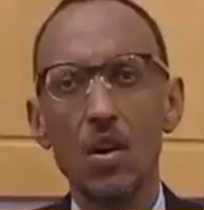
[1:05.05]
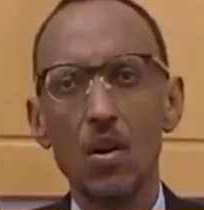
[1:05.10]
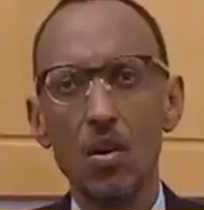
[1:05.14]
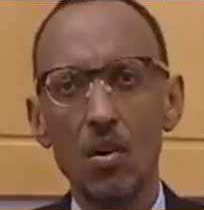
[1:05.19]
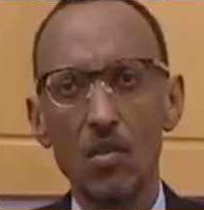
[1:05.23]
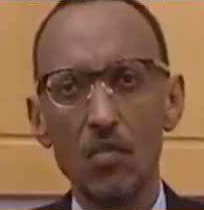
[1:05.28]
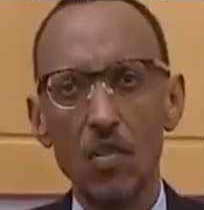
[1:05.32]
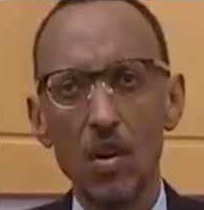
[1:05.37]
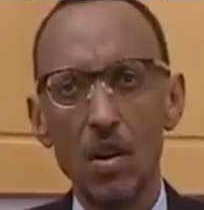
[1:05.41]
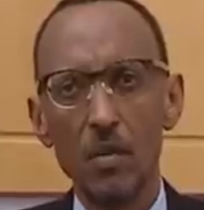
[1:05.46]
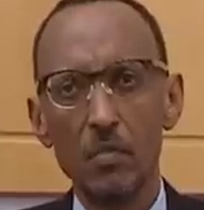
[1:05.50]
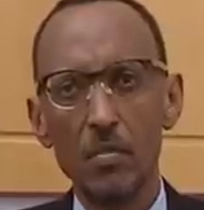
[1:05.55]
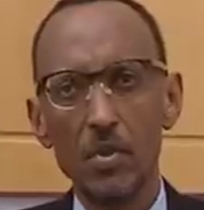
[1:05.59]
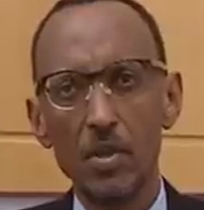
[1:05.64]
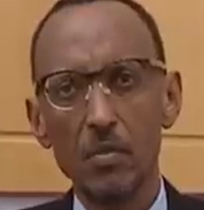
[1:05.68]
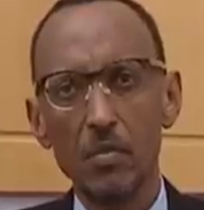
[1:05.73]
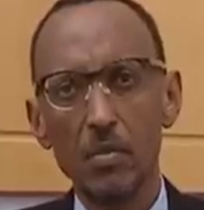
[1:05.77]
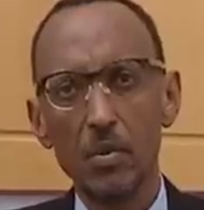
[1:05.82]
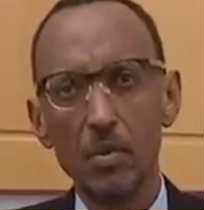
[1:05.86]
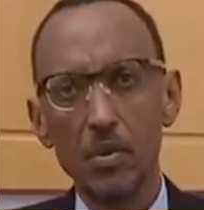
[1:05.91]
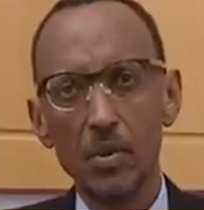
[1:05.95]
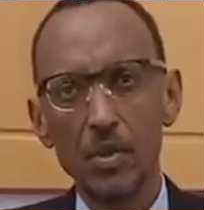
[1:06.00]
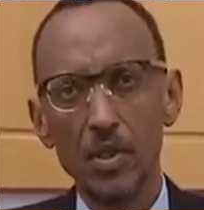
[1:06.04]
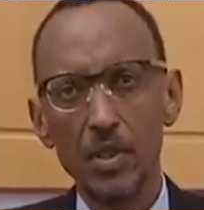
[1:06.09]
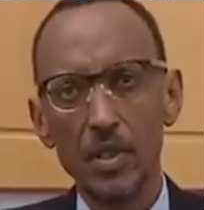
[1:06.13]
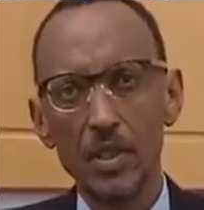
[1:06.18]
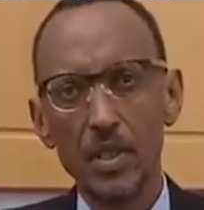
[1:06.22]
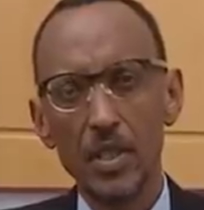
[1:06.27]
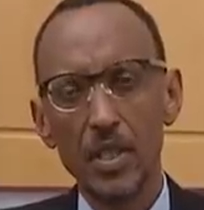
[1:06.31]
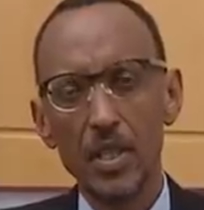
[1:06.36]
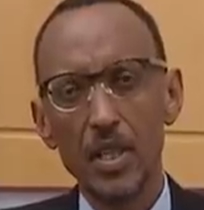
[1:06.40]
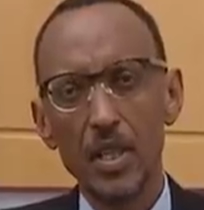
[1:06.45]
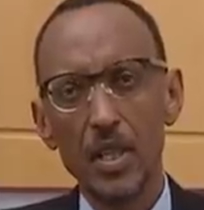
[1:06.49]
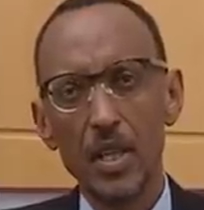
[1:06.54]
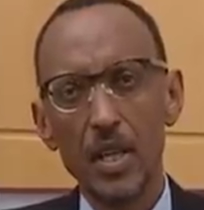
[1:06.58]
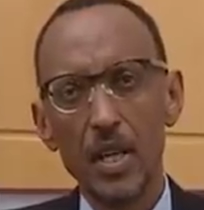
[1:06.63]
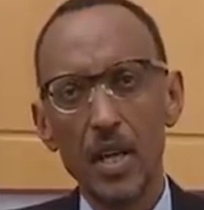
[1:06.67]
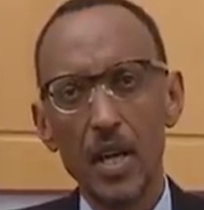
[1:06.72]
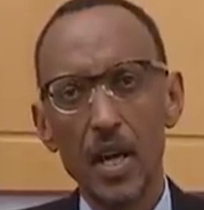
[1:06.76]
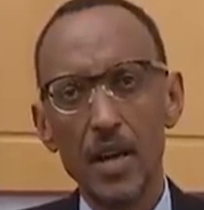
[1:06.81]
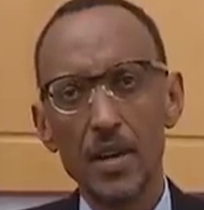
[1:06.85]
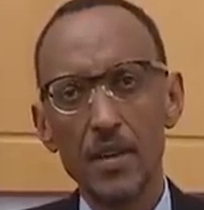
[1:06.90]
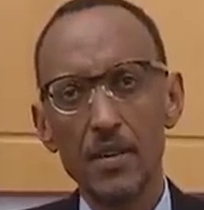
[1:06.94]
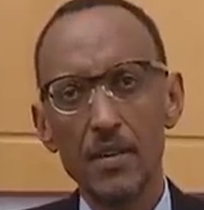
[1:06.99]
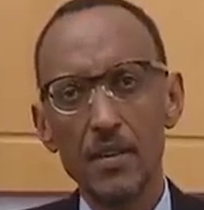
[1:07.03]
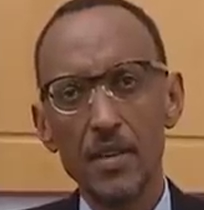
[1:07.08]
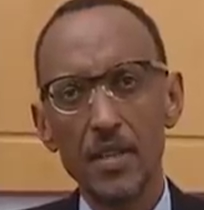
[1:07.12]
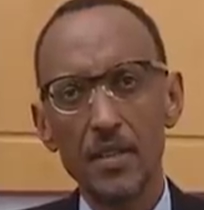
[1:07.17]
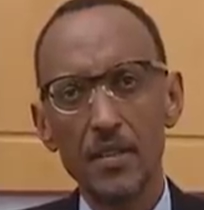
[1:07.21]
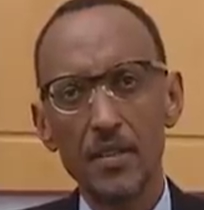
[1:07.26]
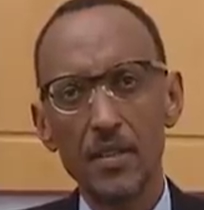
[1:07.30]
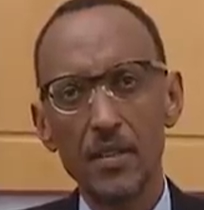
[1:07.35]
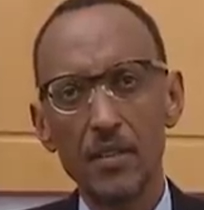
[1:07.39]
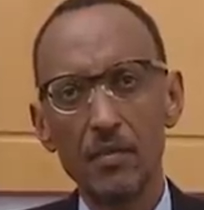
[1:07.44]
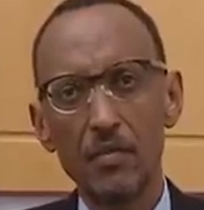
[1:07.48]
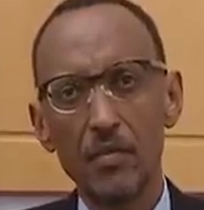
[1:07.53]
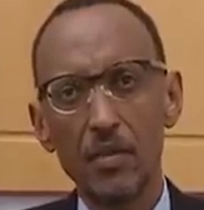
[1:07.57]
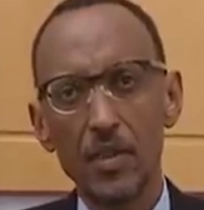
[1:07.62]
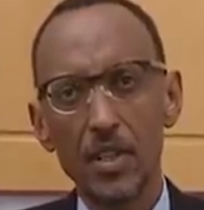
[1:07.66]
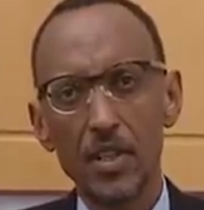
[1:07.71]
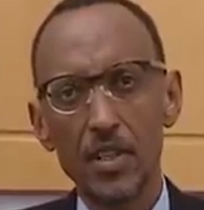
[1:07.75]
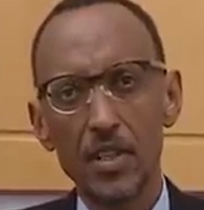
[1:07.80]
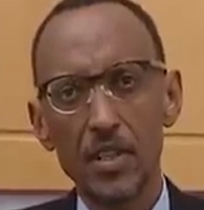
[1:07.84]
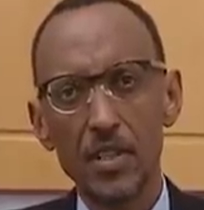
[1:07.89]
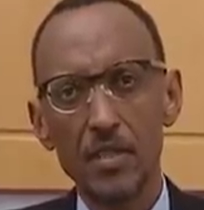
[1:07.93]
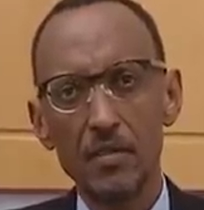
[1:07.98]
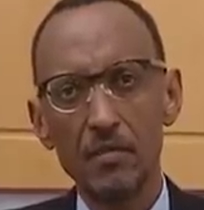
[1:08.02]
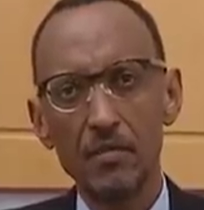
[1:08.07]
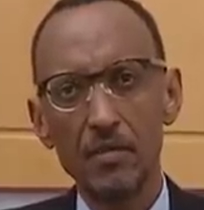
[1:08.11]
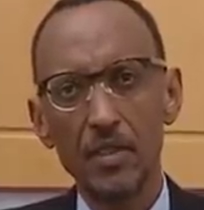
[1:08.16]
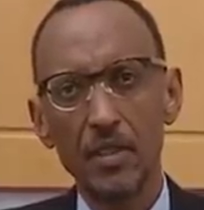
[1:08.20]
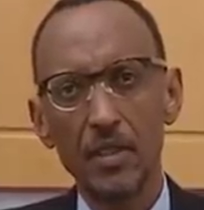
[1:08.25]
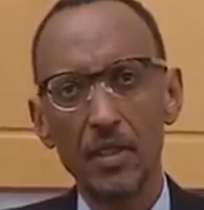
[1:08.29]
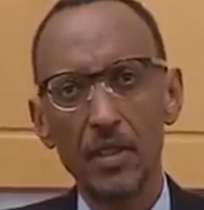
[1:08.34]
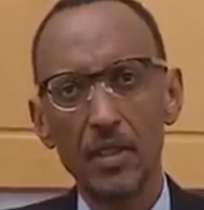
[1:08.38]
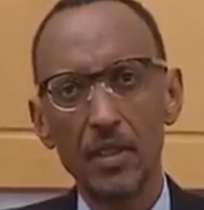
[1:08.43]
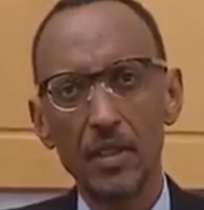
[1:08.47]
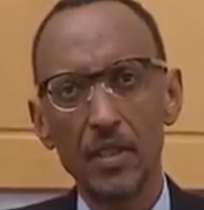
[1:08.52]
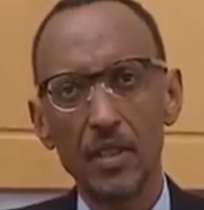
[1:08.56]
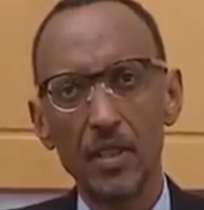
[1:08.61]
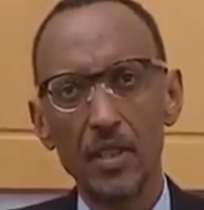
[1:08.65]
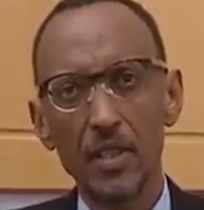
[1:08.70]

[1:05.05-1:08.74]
of our people and necessary for achieving